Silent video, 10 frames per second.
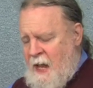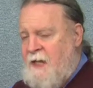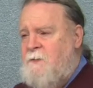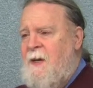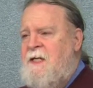
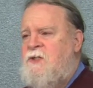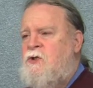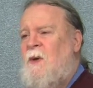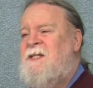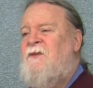As many as
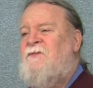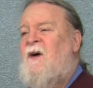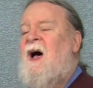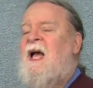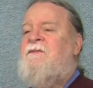
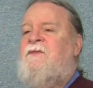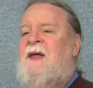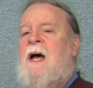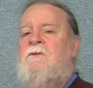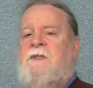
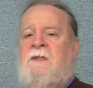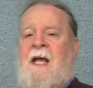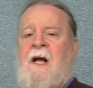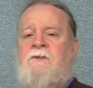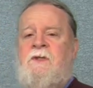25,000
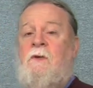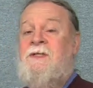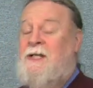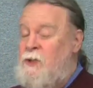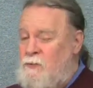
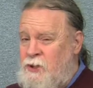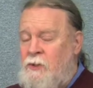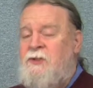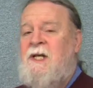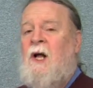households in New
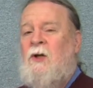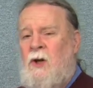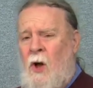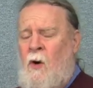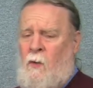Jersey
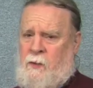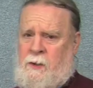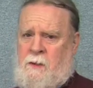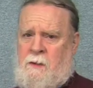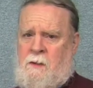
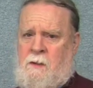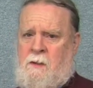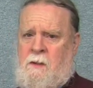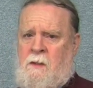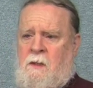alone
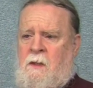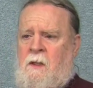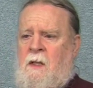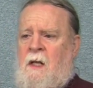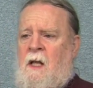
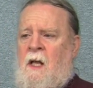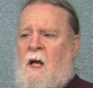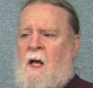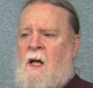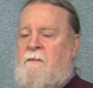
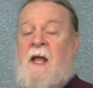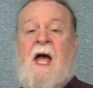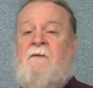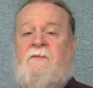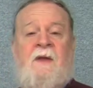uh,
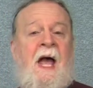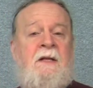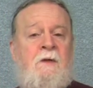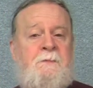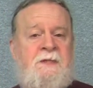have
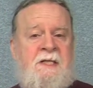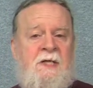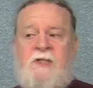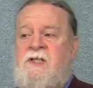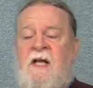had their
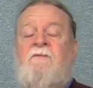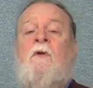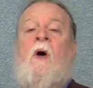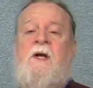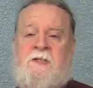possessions. They've
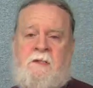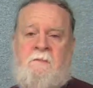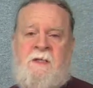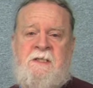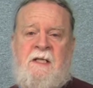lost
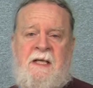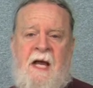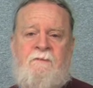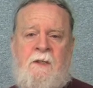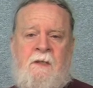basically
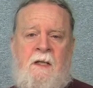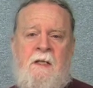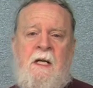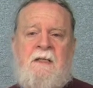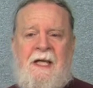everything
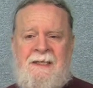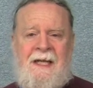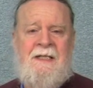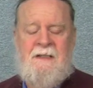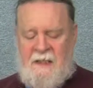they
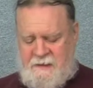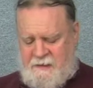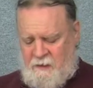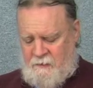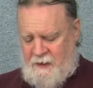needed. They
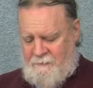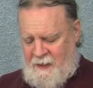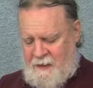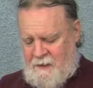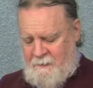still need
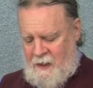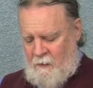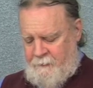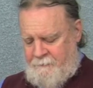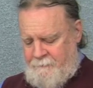many of them help.